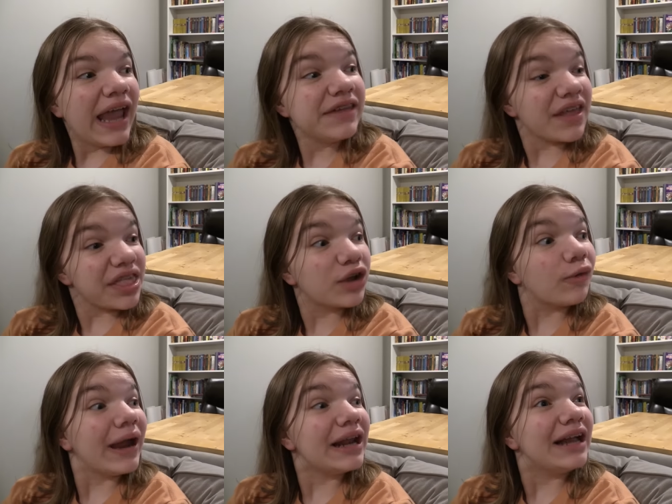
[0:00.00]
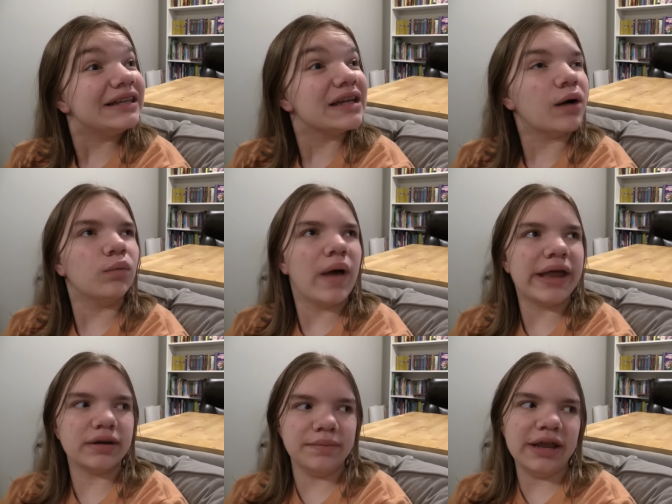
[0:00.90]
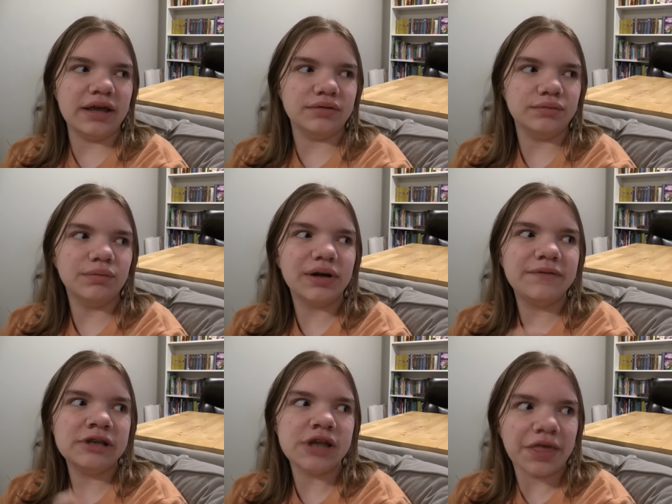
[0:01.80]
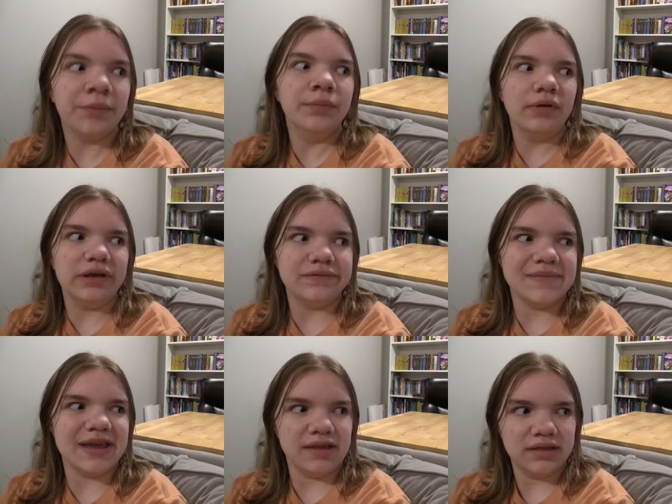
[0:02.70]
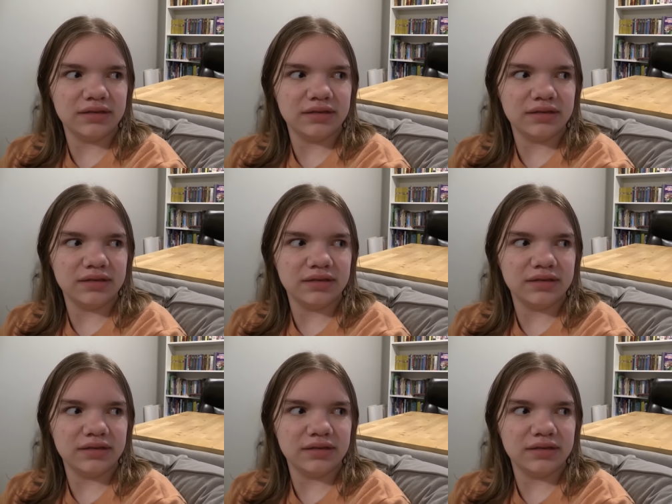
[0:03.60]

Hey, that's a great idea! Wait a minute. What if he doesn't believe me?